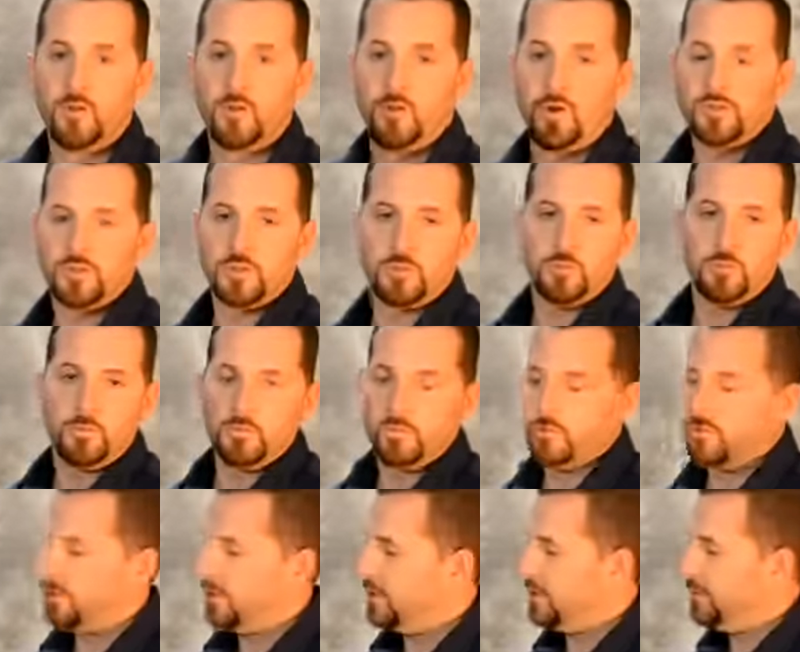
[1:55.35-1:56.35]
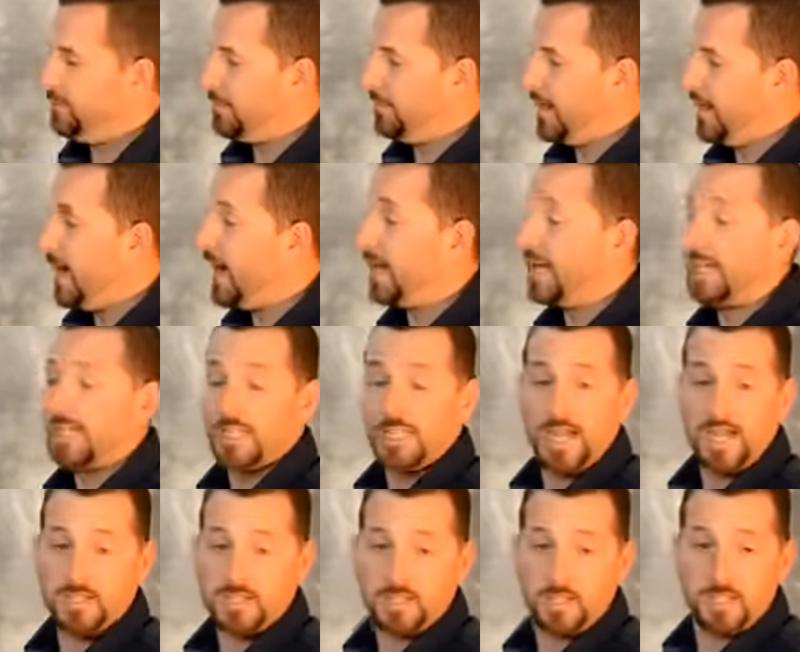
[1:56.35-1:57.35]
Also keep an eye, and
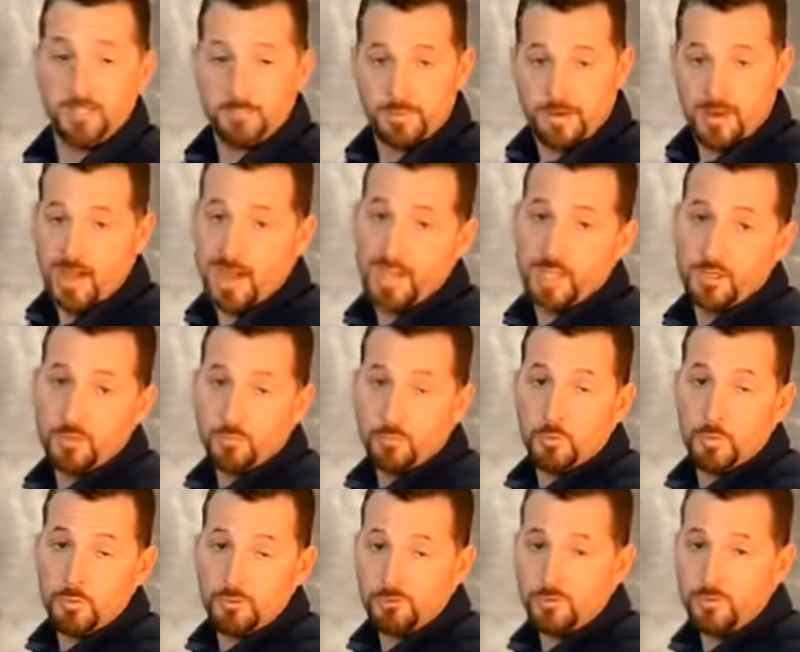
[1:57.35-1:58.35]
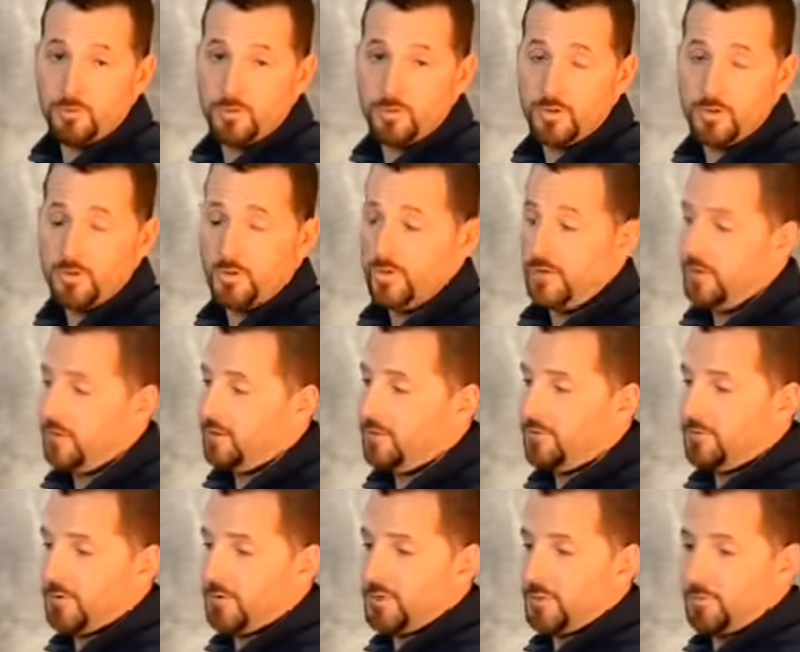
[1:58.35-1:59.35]
lastly keep an eye on the roof
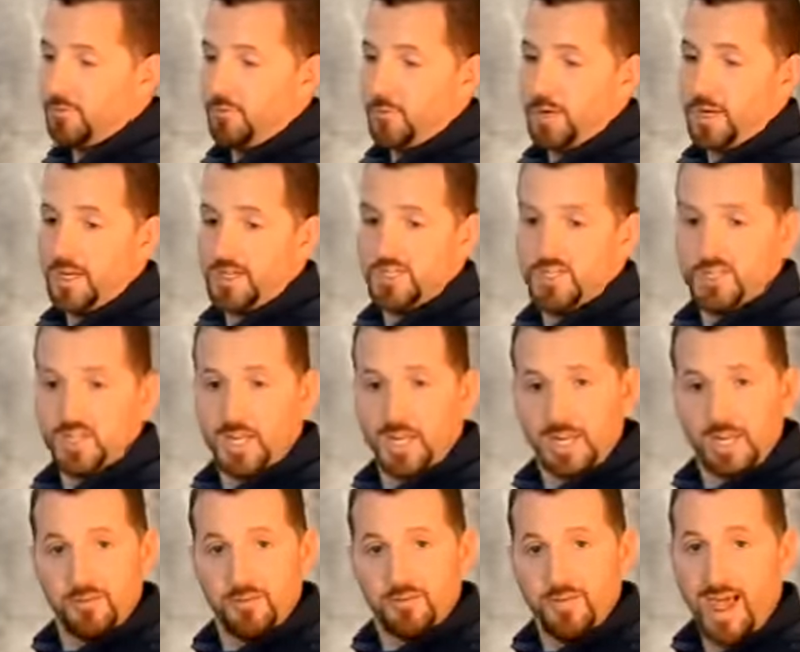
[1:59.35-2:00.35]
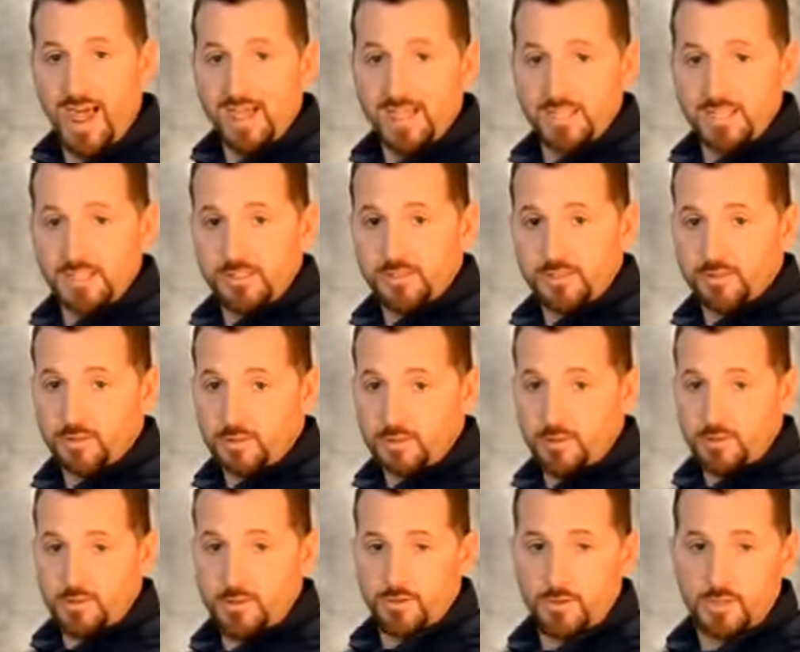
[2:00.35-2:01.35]
for debris sitting in valleys
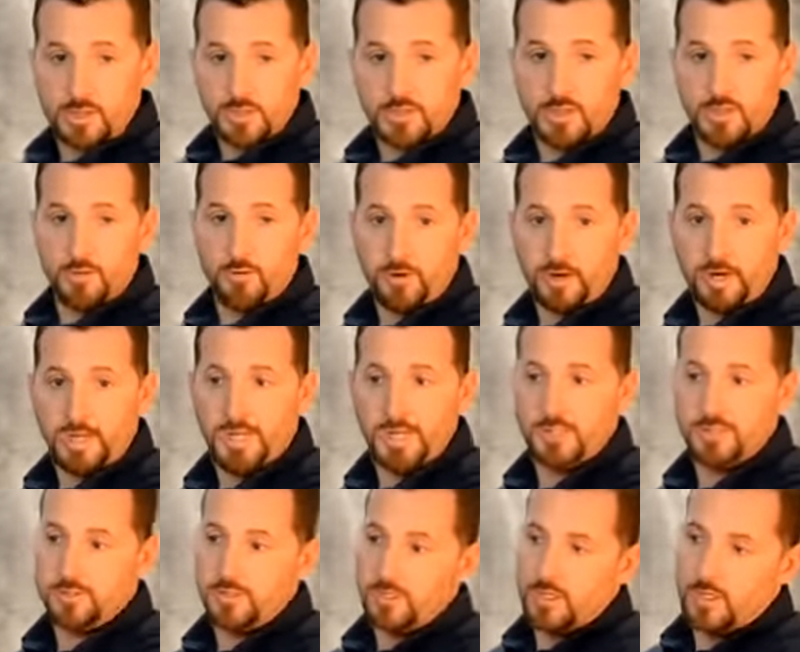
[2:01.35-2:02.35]
or in nooks and crannies.